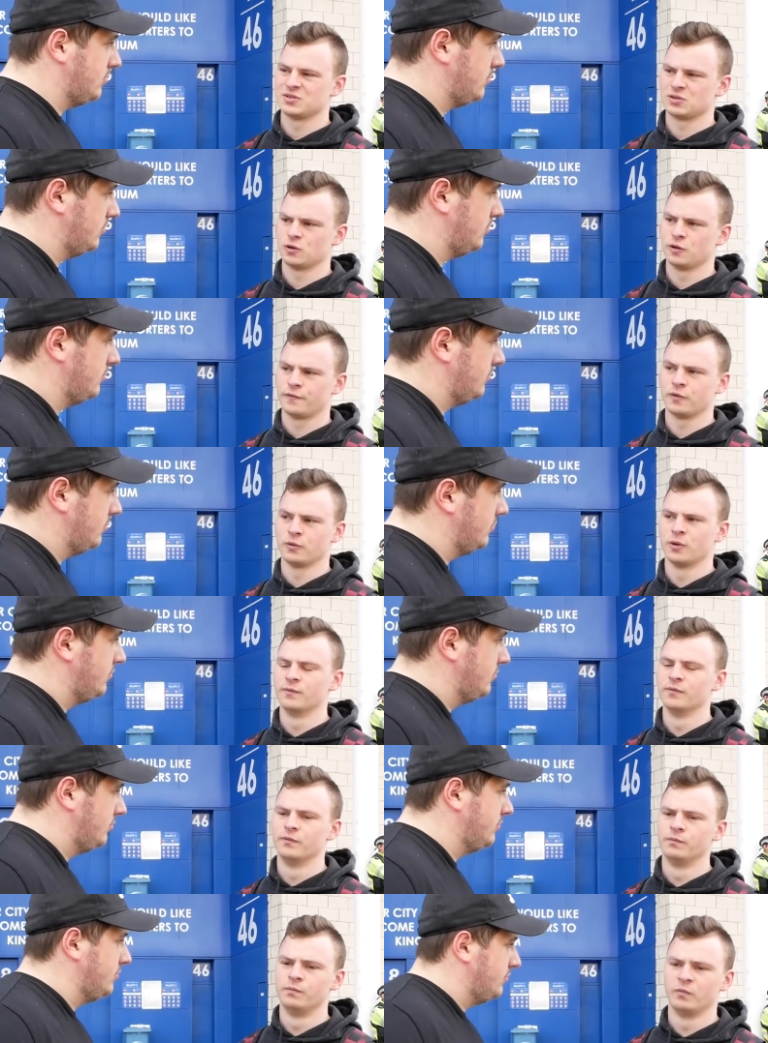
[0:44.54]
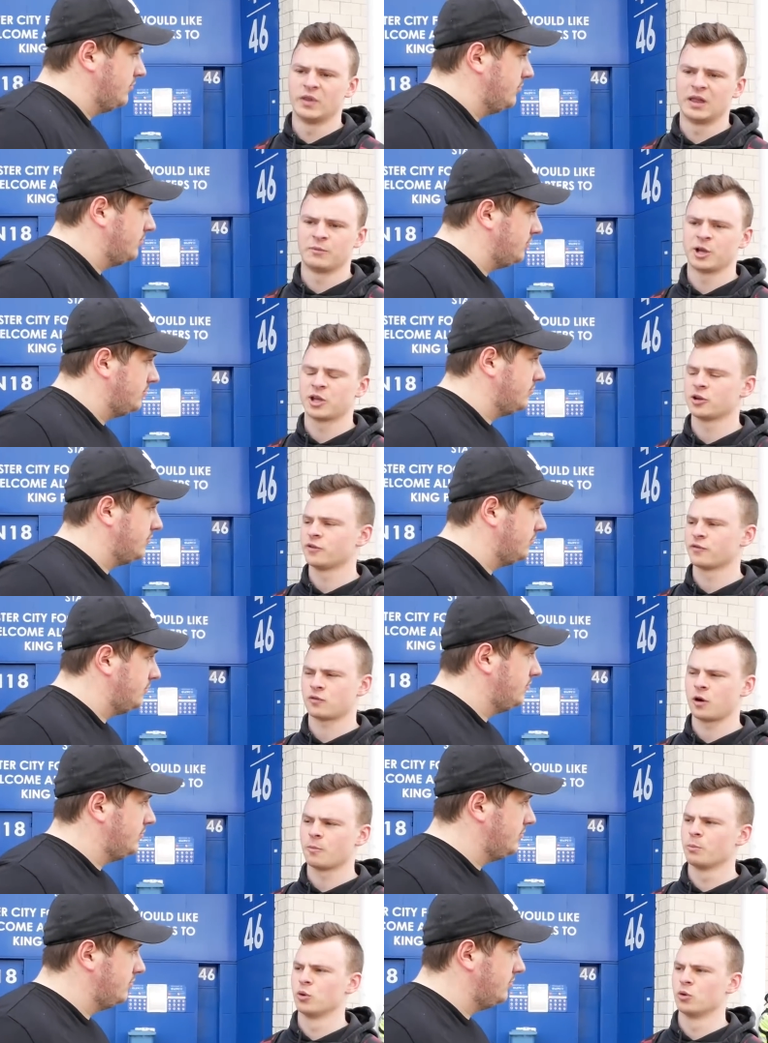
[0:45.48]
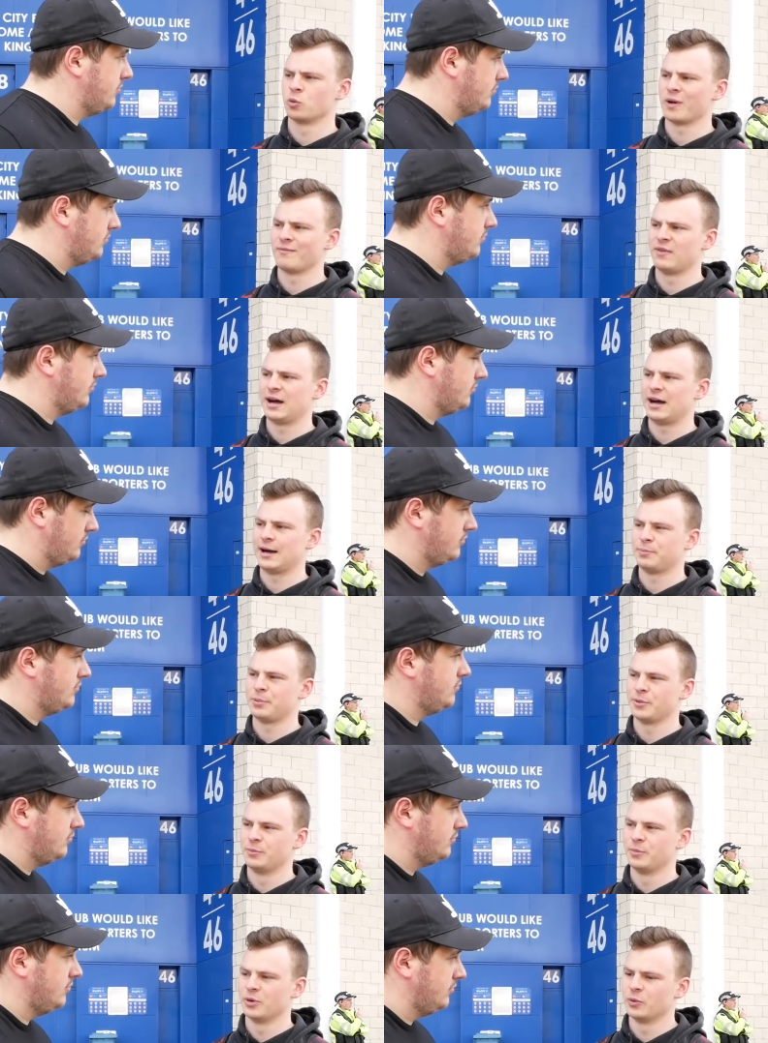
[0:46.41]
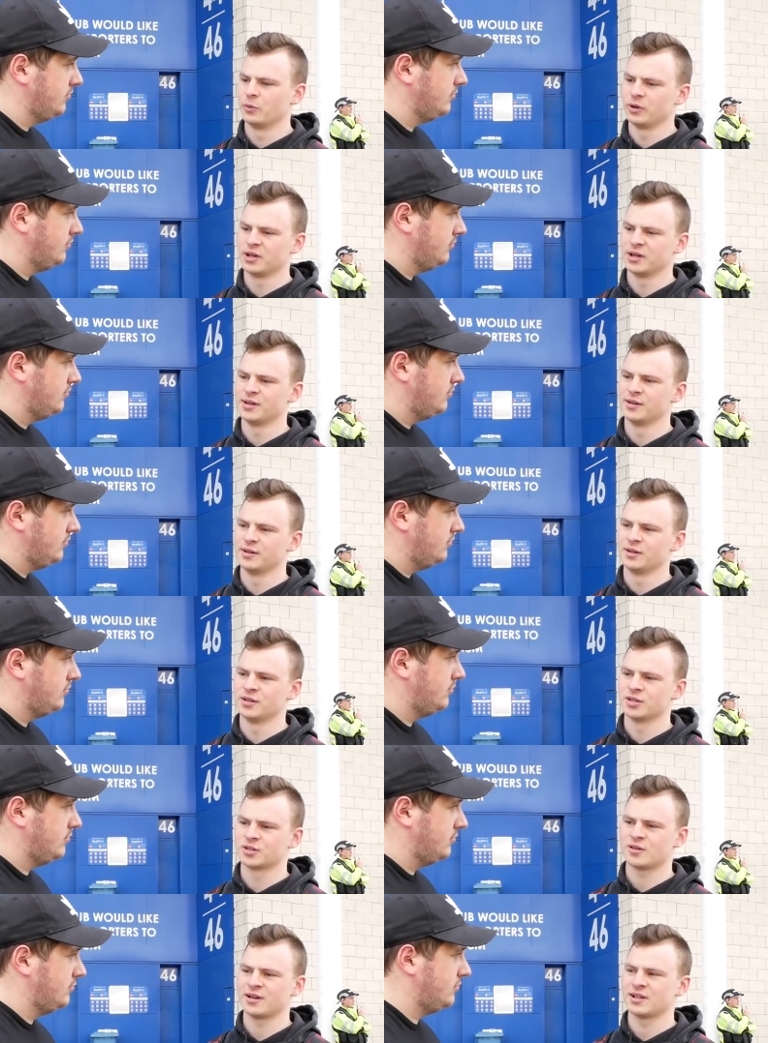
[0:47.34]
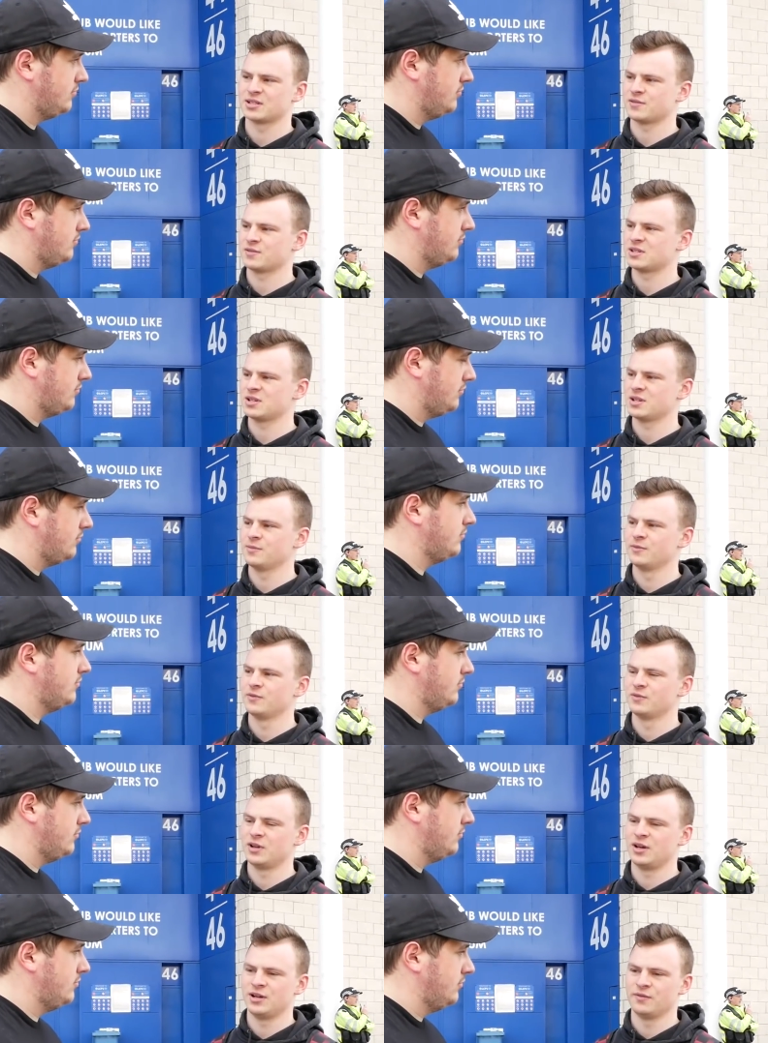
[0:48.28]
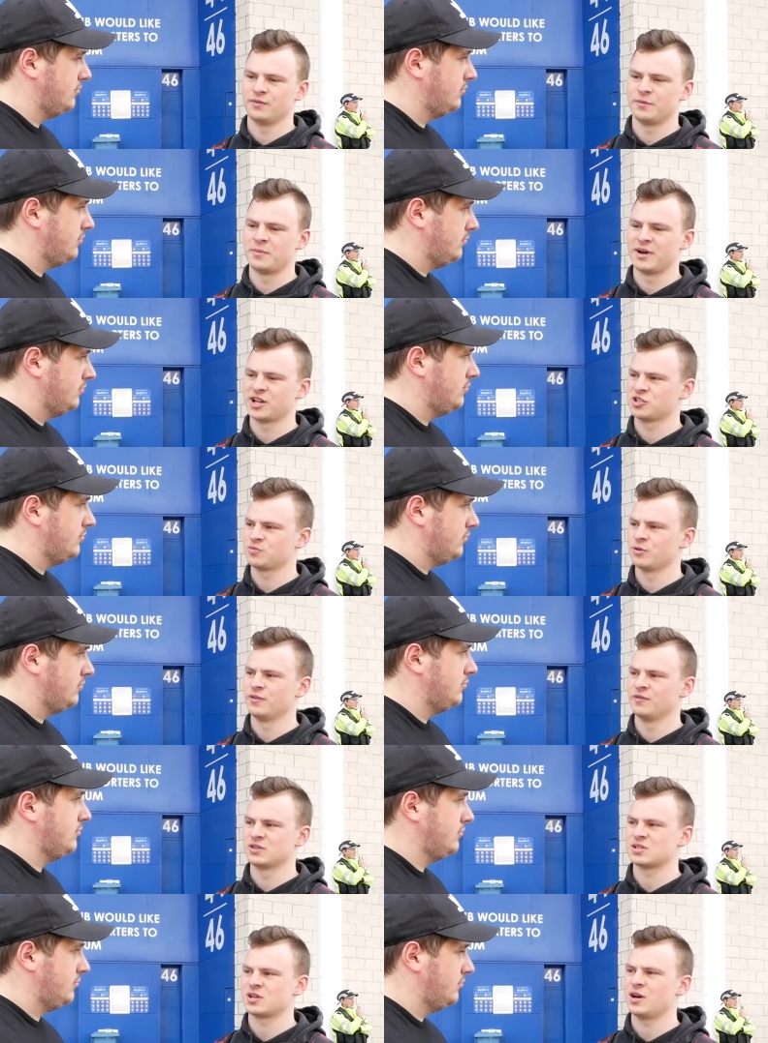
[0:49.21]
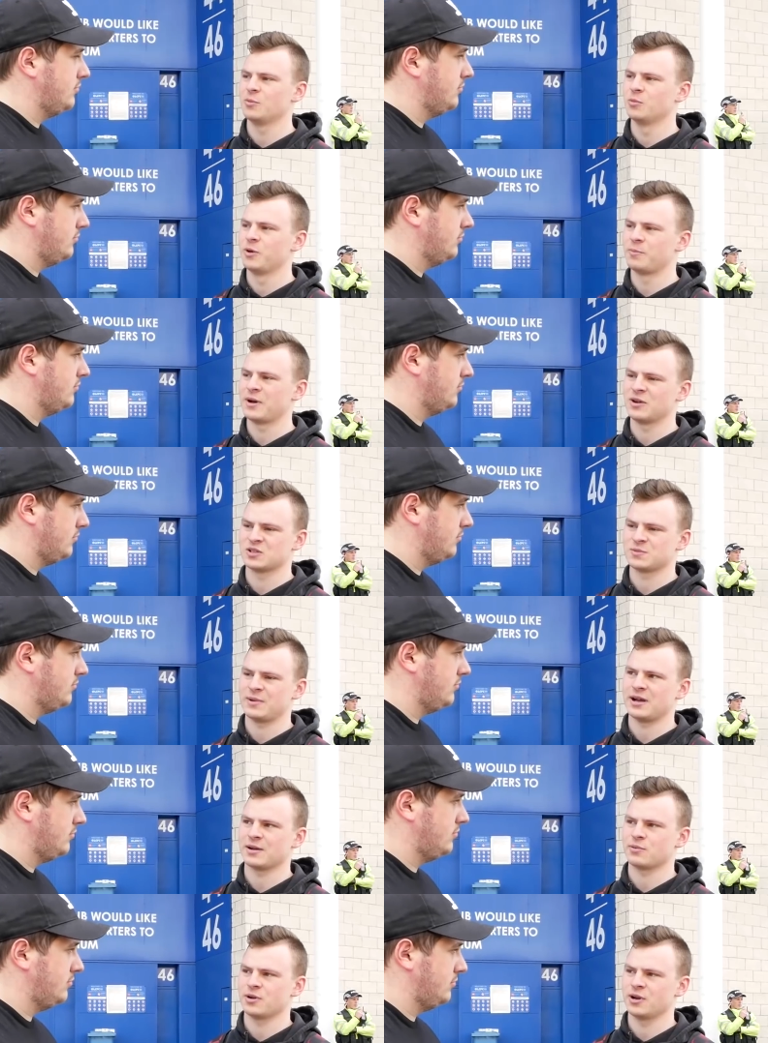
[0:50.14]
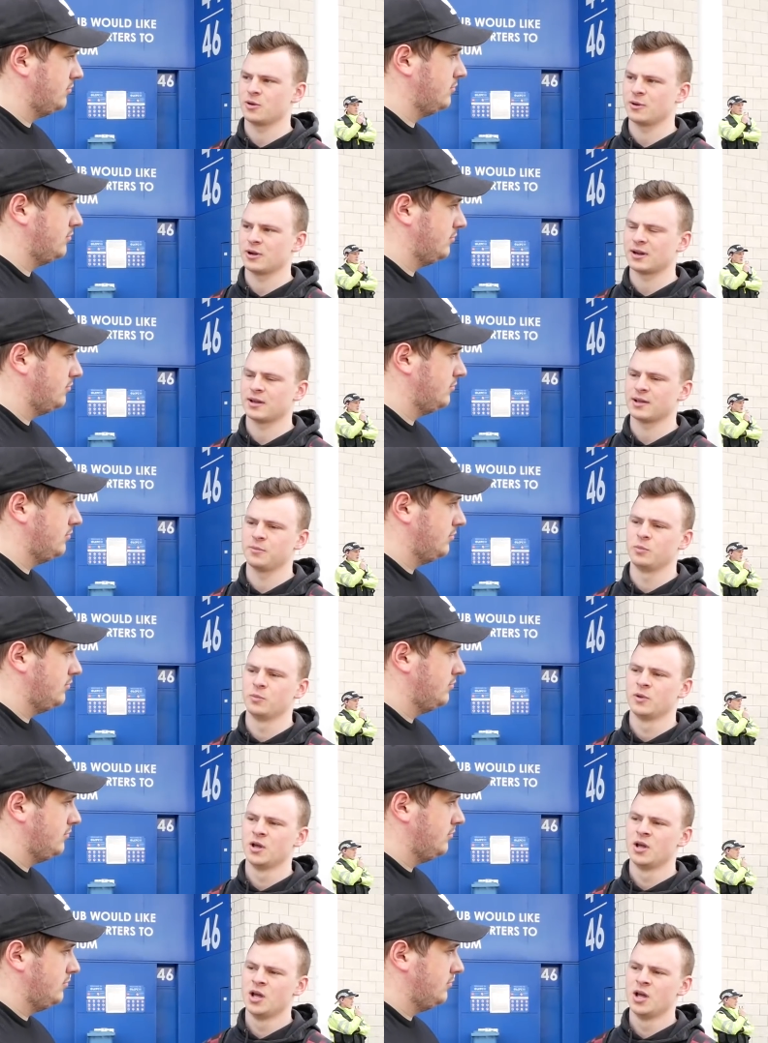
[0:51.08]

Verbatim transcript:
Speaker 1: it was awful, and we could have crumbled when that happened, but we didn't. And credit to the team and management at the time, we bounced back pretty quickly. And